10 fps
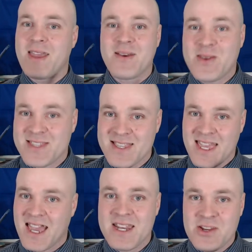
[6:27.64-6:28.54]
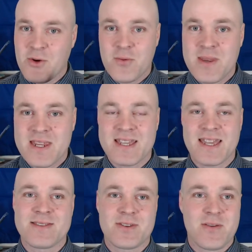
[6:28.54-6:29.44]
basically hating her, being
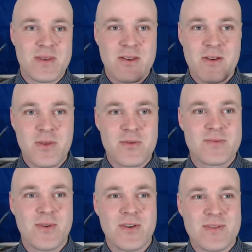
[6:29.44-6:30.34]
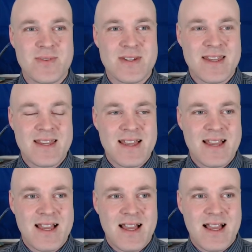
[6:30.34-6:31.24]
against her. I mean, not in those words, but
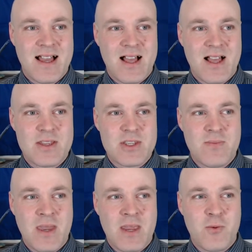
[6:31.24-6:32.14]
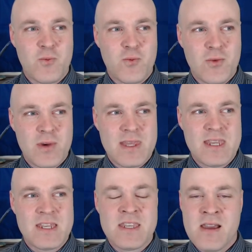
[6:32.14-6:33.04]
like, she made really
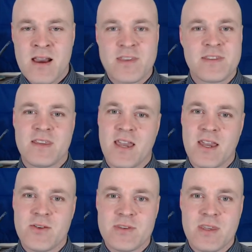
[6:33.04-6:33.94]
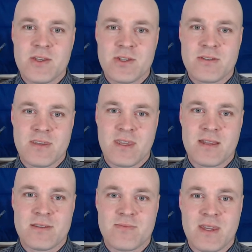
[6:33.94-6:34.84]
nasty accusations
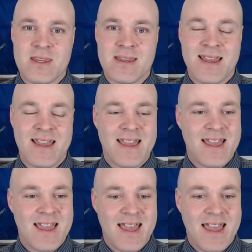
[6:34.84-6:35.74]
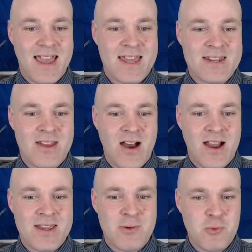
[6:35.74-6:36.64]
against me. And
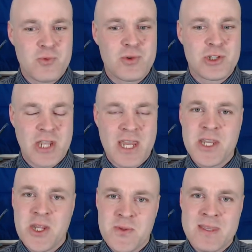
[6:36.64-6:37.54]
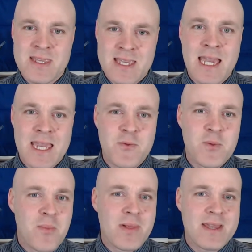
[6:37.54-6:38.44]
I genuinely came from
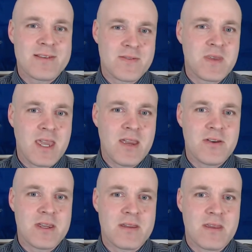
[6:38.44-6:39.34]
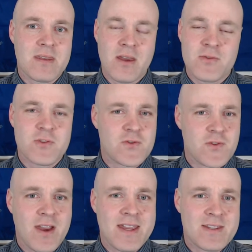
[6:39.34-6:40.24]
a place of caring, and I was
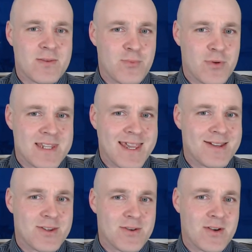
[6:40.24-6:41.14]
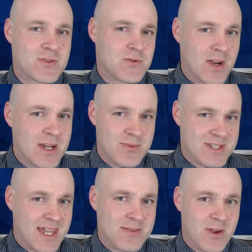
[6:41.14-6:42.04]
trying to protect her. I was trying to
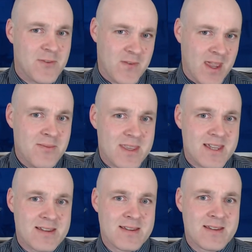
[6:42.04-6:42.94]
protect my family